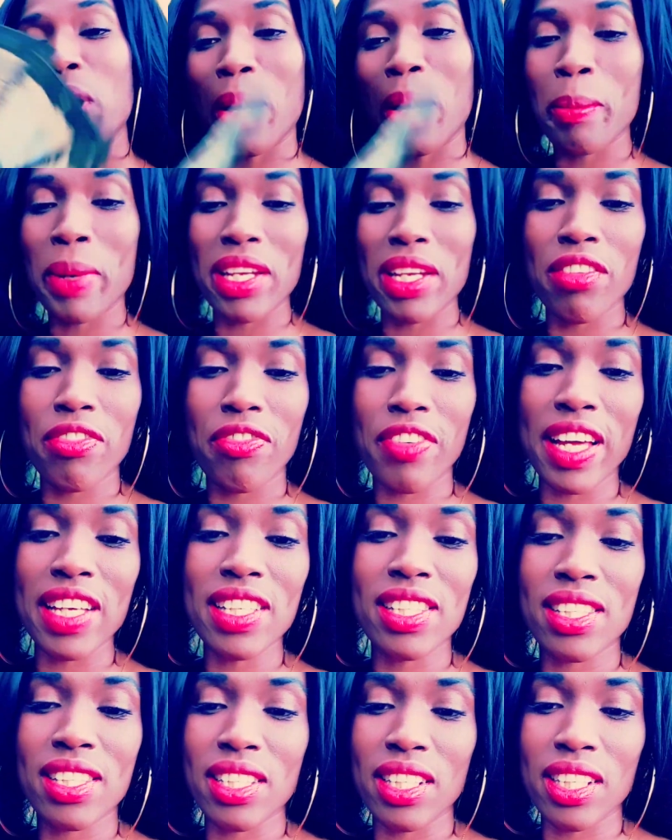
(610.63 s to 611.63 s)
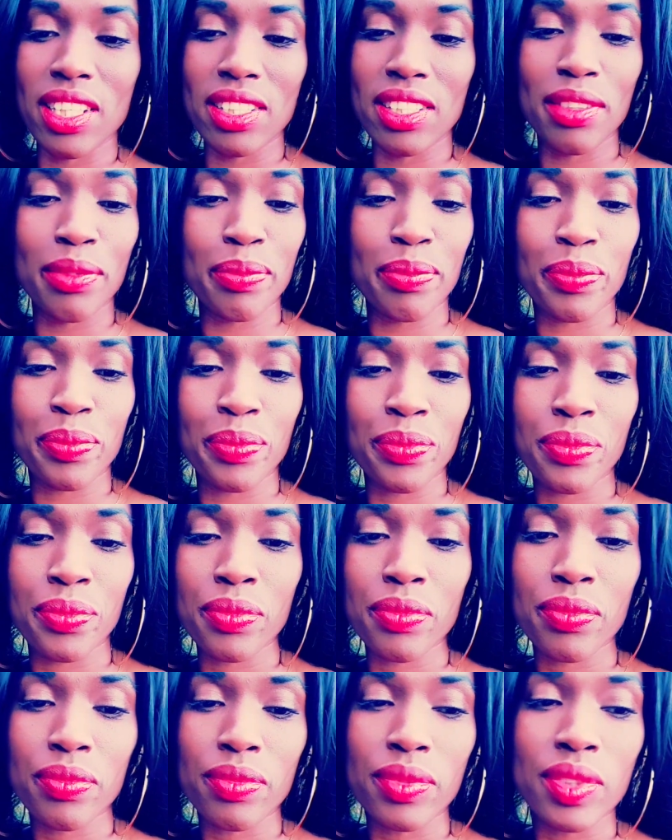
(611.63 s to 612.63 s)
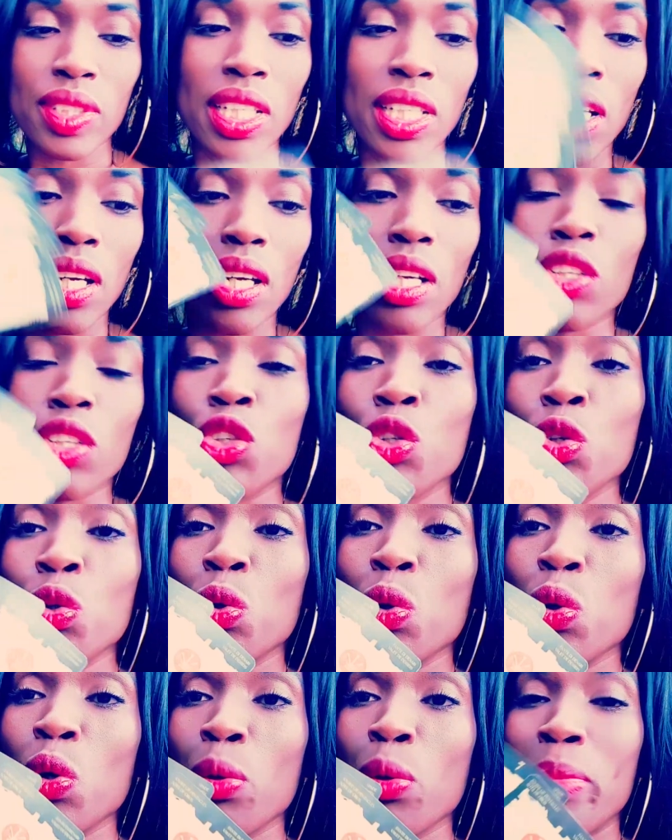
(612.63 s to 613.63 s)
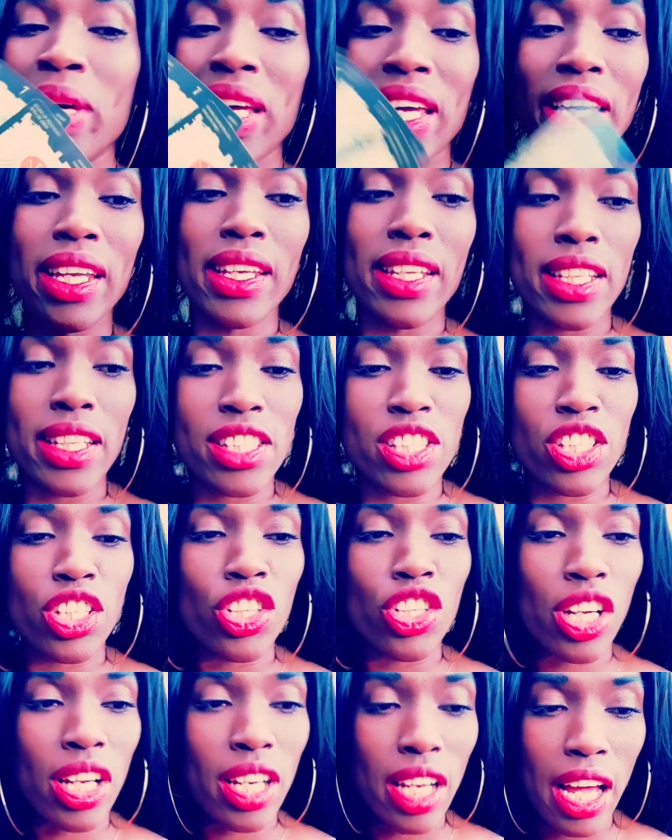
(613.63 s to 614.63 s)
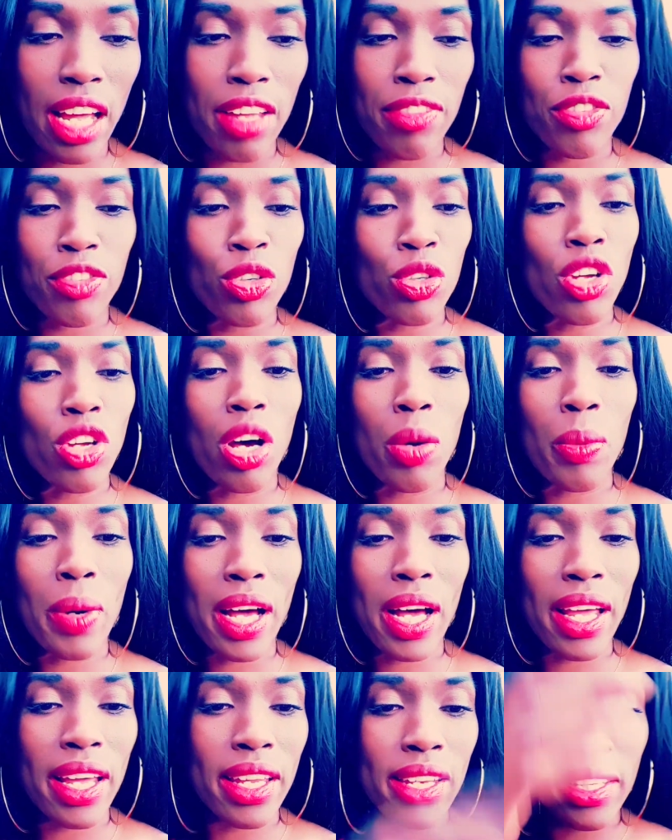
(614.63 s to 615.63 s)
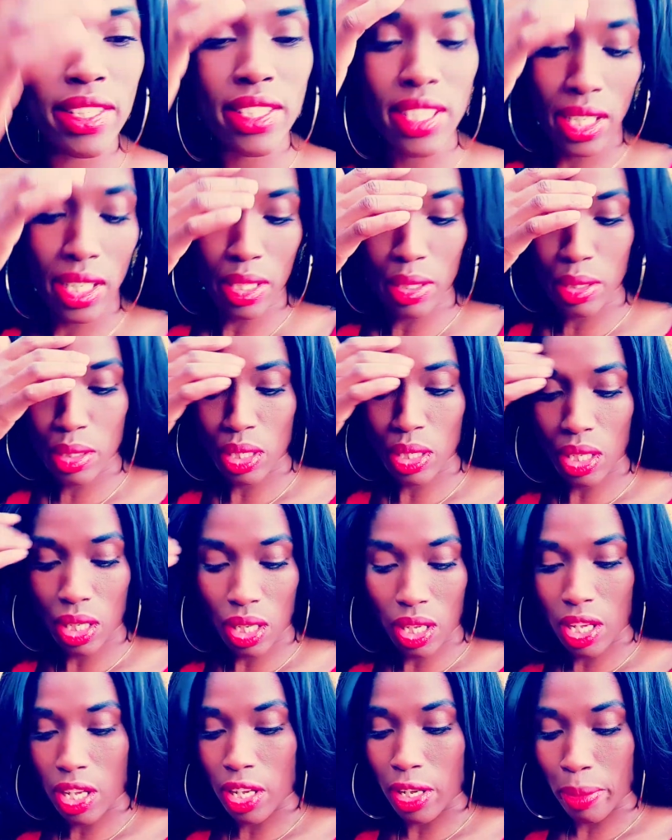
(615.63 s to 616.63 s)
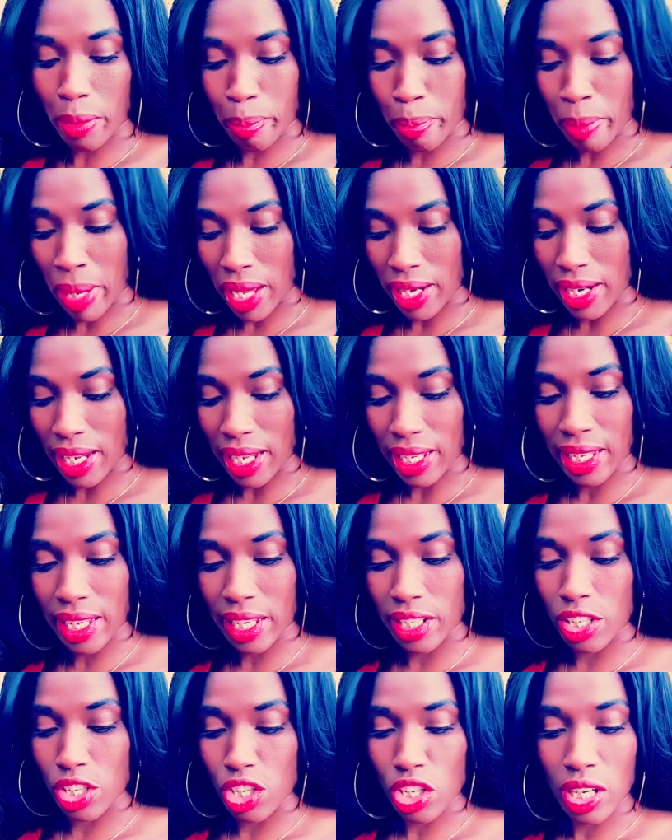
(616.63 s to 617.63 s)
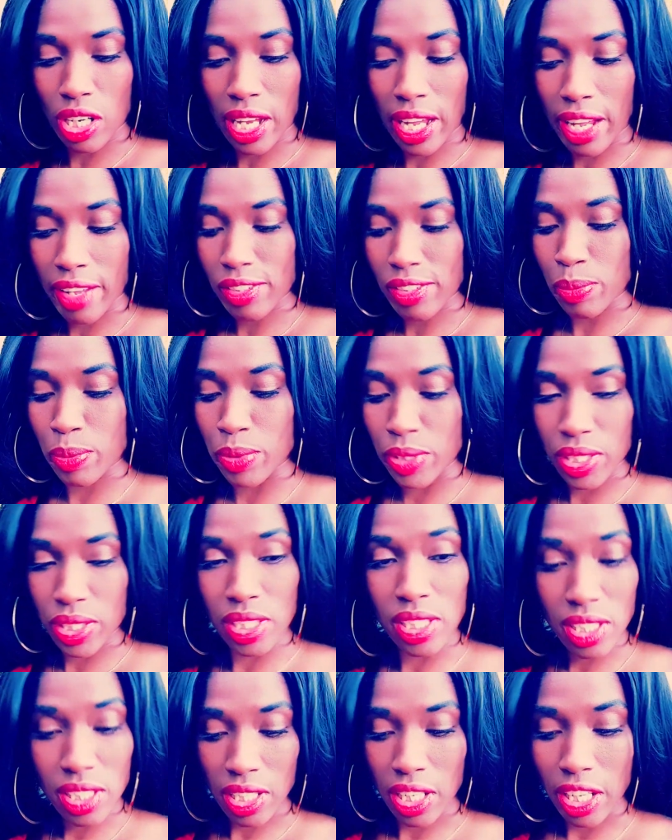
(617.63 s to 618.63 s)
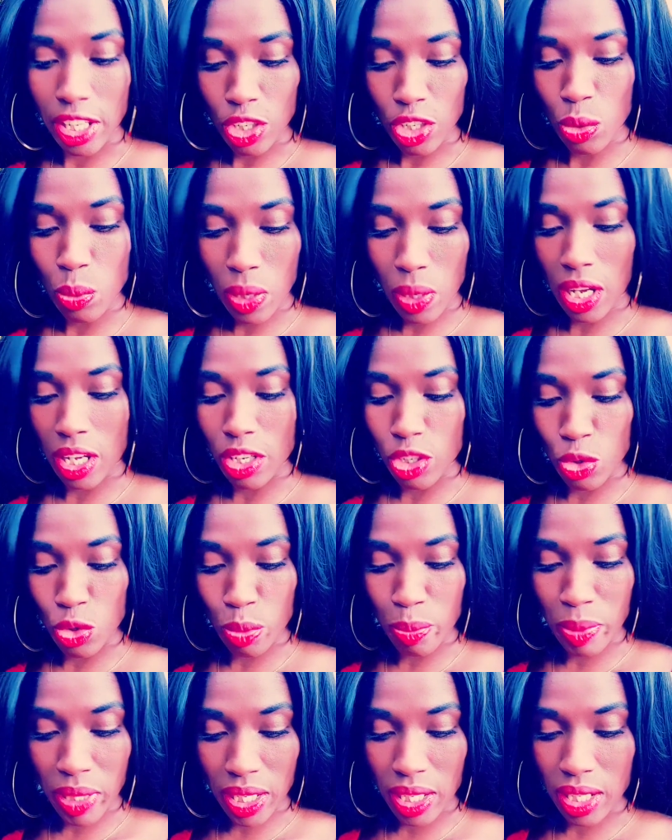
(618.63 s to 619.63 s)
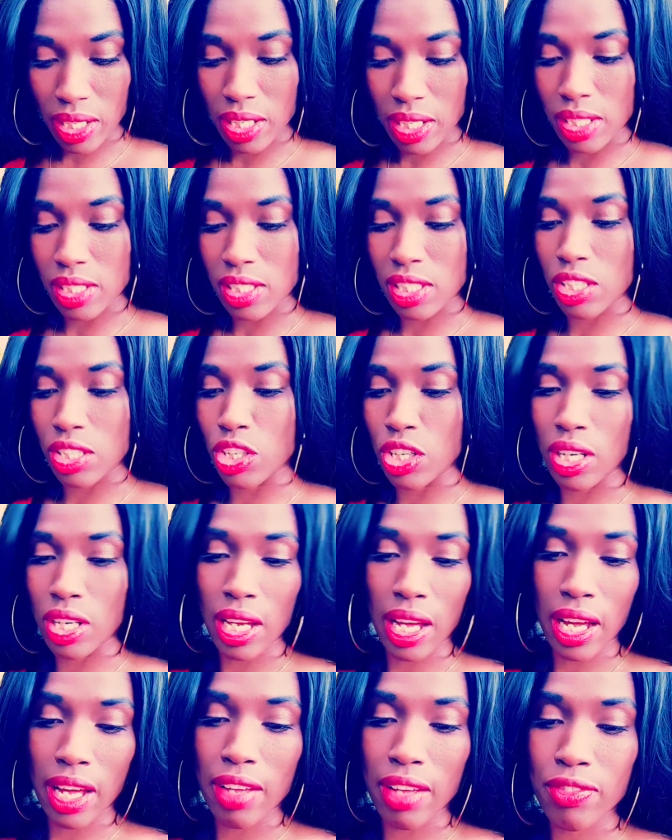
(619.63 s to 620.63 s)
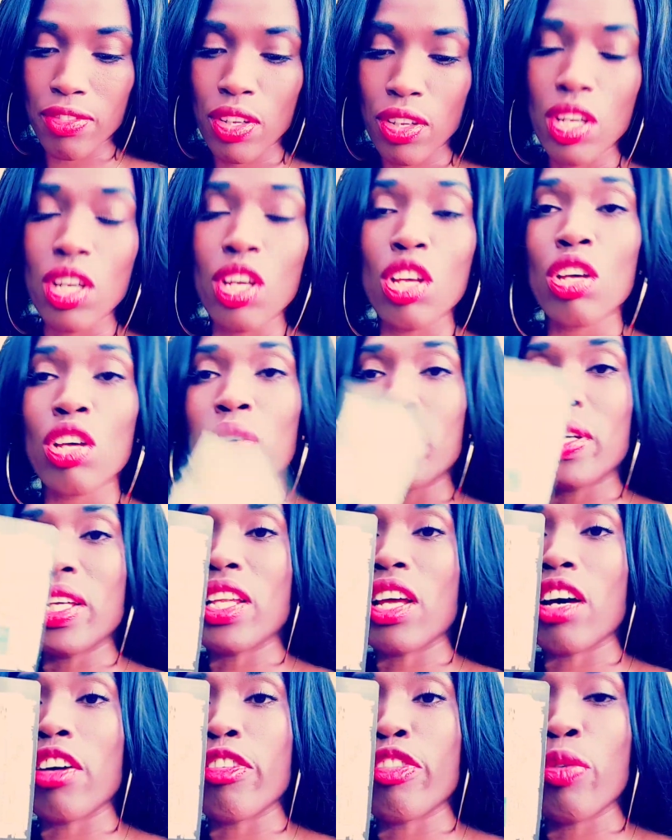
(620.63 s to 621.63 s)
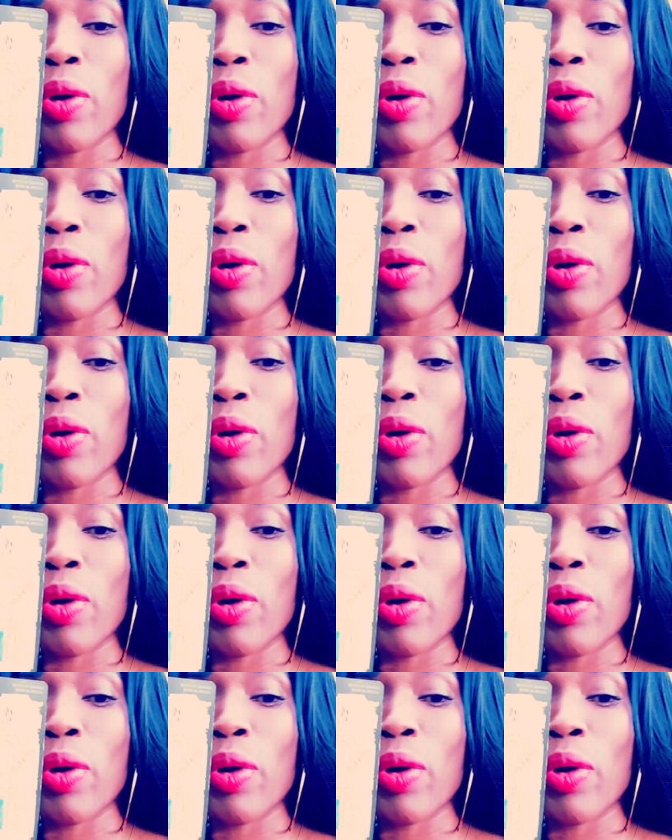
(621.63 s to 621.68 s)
are manifesting new beginnings in your life. You don't want anything um, bad again in your life, straight to say. You want new beginnings in your life. Queen of